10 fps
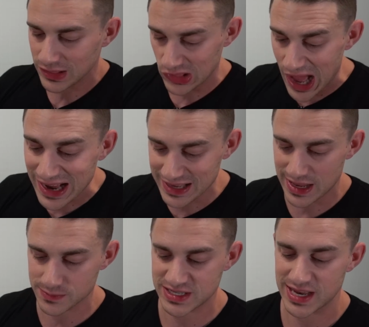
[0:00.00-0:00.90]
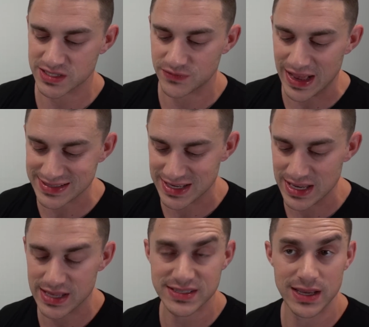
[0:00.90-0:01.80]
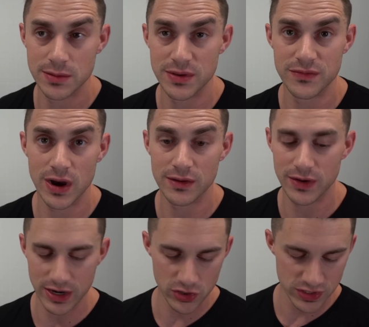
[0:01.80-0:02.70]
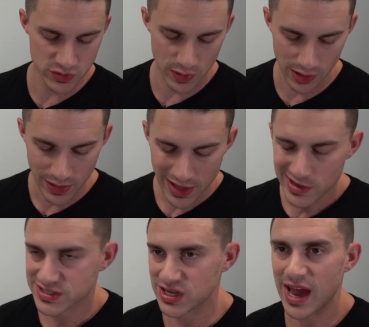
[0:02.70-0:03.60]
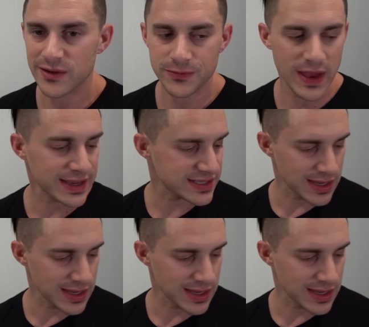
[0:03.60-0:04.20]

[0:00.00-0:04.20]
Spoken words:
like an MTS Vasky is going to be very, very good as well. Side effects.